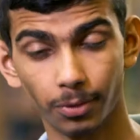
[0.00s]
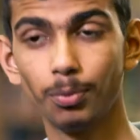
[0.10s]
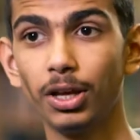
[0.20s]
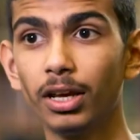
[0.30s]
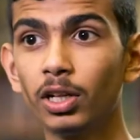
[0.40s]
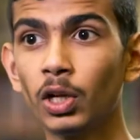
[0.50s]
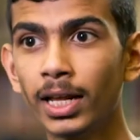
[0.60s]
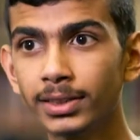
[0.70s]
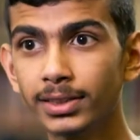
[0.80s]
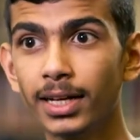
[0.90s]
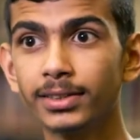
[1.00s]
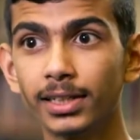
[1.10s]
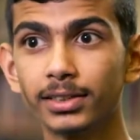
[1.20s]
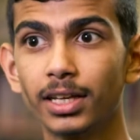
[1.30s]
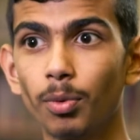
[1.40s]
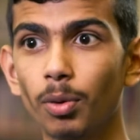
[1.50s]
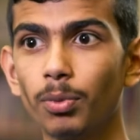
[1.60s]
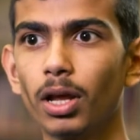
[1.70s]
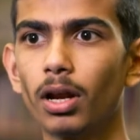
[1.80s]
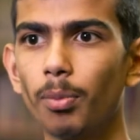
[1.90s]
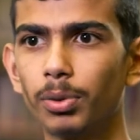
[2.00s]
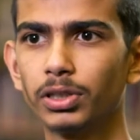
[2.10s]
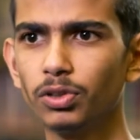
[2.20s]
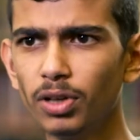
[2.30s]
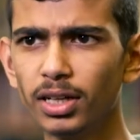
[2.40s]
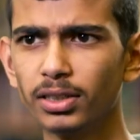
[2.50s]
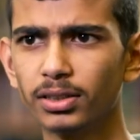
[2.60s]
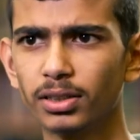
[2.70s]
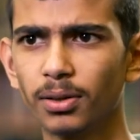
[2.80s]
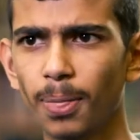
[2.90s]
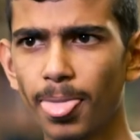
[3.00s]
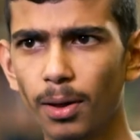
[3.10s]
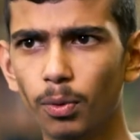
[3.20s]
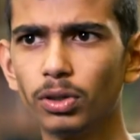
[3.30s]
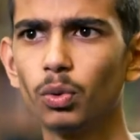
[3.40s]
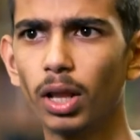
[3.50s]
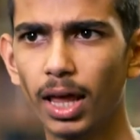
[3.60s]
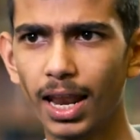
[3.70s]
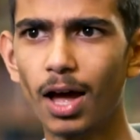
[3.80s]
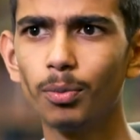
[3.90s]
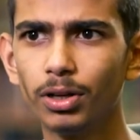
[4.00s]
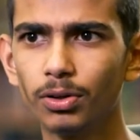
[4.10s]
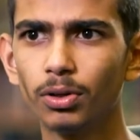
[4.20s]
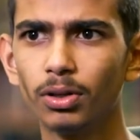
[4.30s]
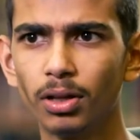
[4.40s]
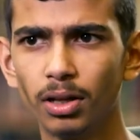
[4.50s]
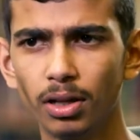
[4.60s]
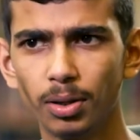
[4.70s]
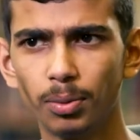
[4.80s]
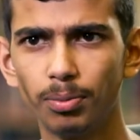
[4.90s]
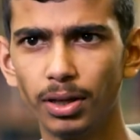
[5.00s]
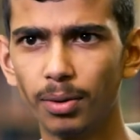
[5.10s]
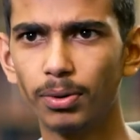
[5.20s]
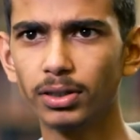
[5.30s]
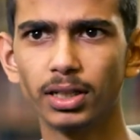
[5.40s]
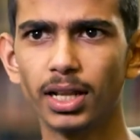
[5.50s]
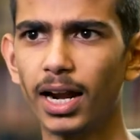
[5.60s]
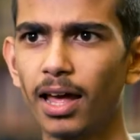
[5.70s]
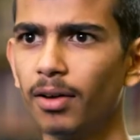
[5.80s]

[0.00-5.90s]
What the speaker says: But being in the United States has given me an opportunity which will allow me to be a person that I